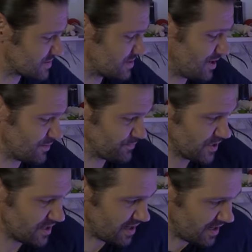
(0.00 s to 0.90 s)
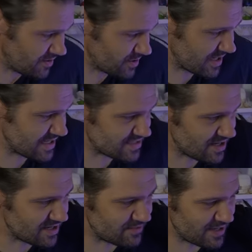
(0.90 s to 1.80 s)
So uh, we're gonna get
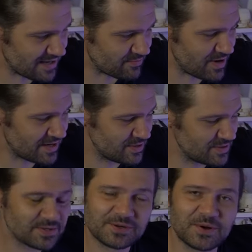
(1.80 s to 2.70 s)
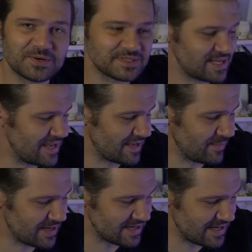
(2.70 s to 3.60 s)
started. We got a brand new little coral tank. I
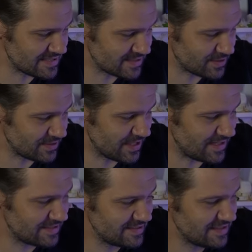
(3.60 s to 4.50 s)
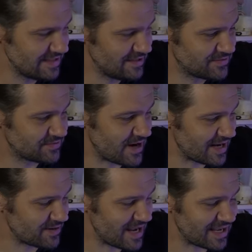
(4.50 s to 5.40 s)
made a nice little uh,
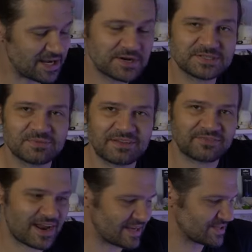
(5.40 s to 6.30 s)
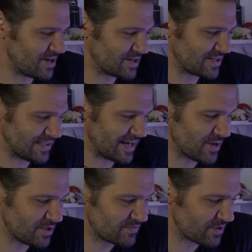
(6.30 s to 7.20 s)
frag rack here so my frags aren't laying
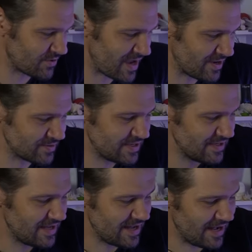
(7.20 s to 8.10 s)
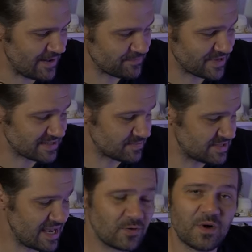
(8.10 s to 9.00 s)
all over the ground. Um, got some
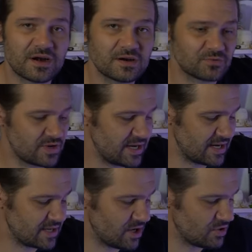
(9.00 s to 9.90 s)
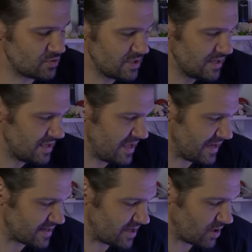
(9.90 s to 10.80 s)
tank water ready to go
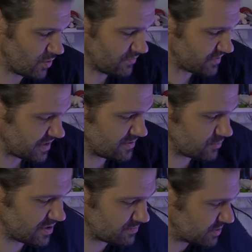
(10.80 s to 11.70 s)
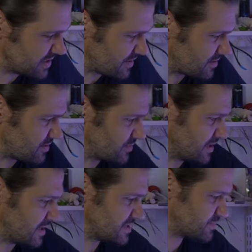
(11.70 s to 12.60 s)
and uh, hopefully we can put together a
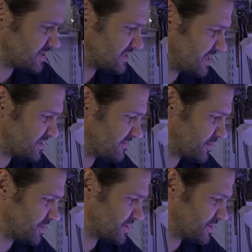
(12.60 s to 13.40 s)
really nice presentation for you.